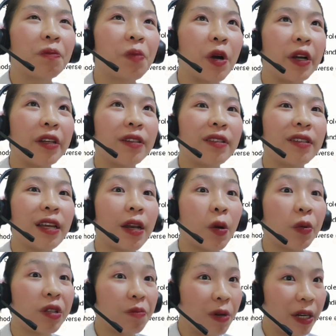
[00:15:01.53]
part in
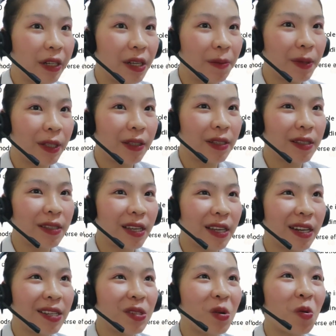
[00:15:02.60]
our body, because
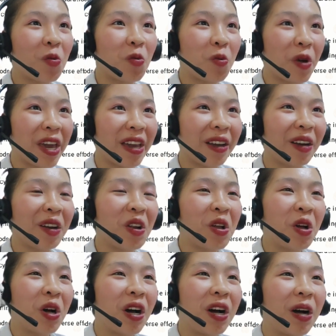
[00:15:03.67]
it is where
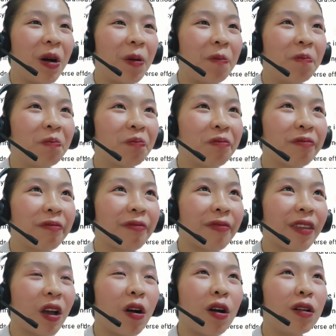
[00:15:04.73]

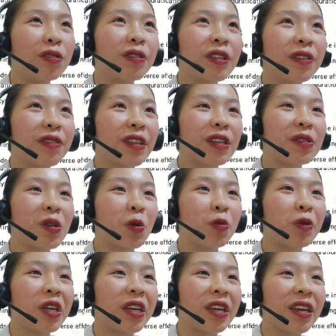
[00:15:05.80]
all the things that
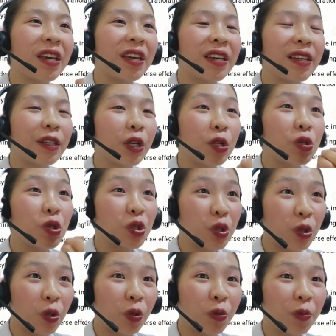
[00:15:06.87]
we
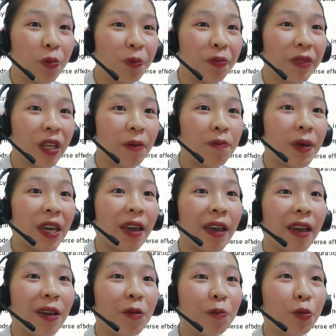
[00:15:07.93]
consume
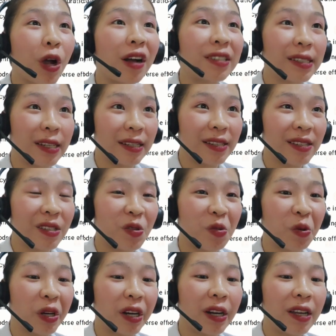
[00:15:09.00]
being processed,
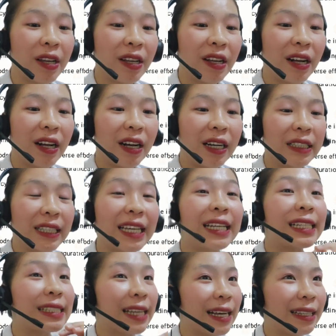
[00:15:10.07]
or
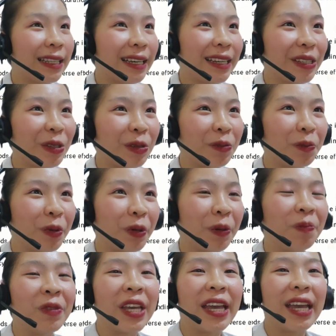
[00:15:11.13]
tigasala, yun po.
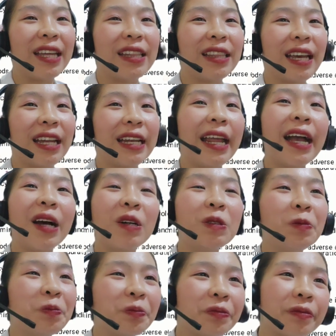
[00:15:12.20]
And then
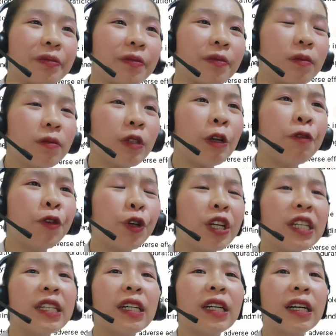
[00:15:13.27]
now, for
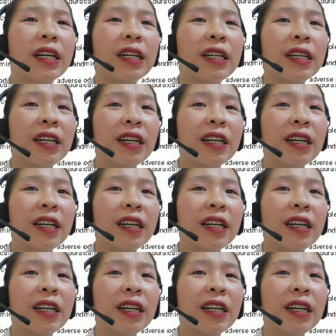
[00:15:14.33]
the